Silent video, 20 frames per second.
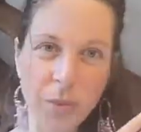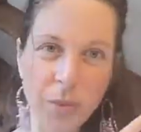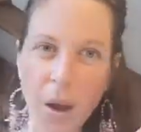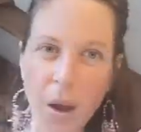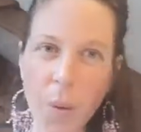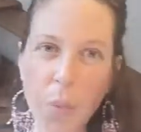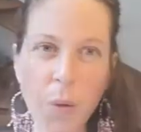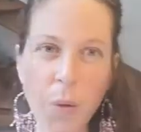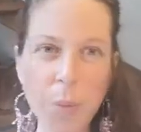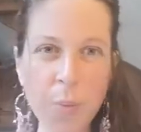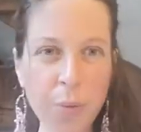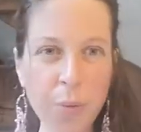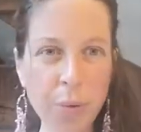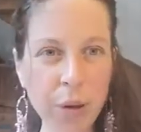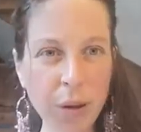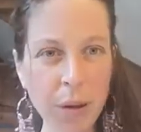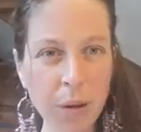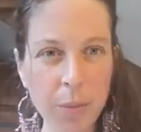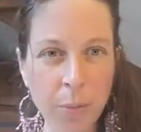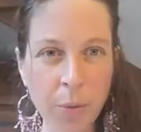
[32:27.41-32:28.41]
and we put
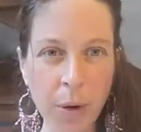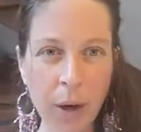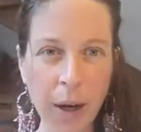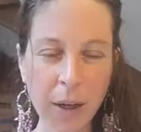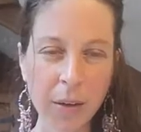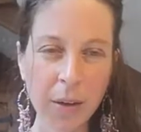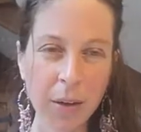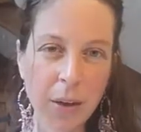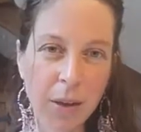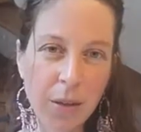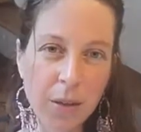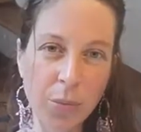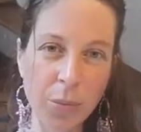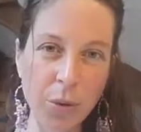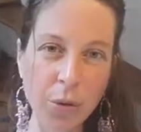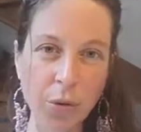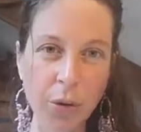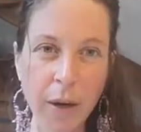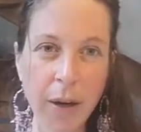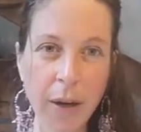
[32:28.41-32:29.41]
it in practice, we
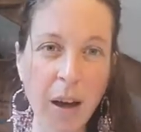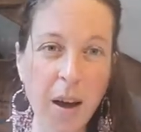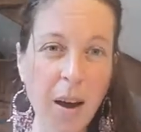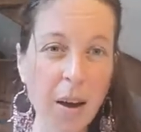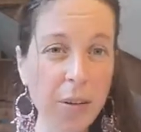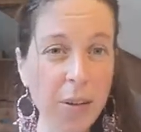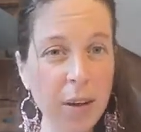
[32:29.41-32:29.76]
try it out,